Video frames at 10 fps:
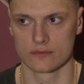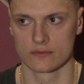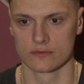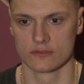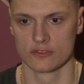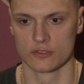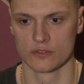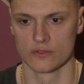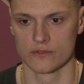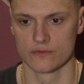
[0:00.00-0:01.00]

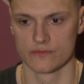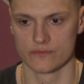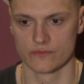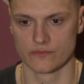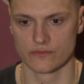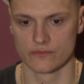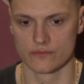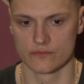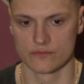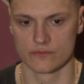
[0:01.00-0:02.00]

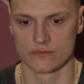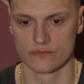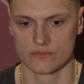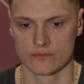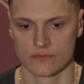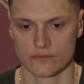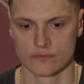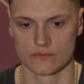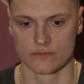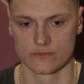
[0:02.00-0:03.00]

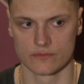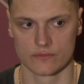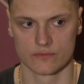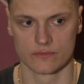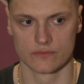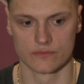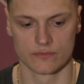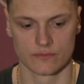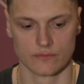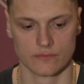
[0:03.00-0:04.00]

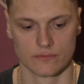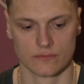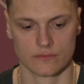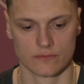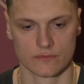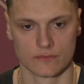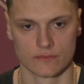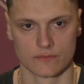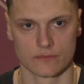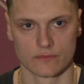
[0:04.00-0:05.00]

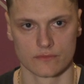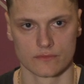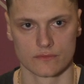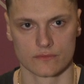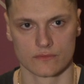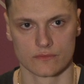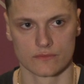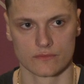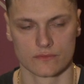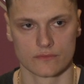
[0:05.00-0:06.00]

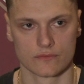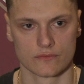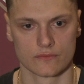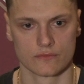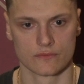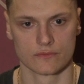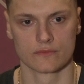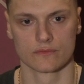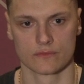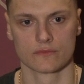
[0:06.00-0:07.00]

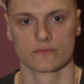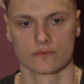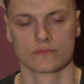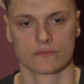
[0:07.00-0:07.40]
No words are spoken by the person on screen.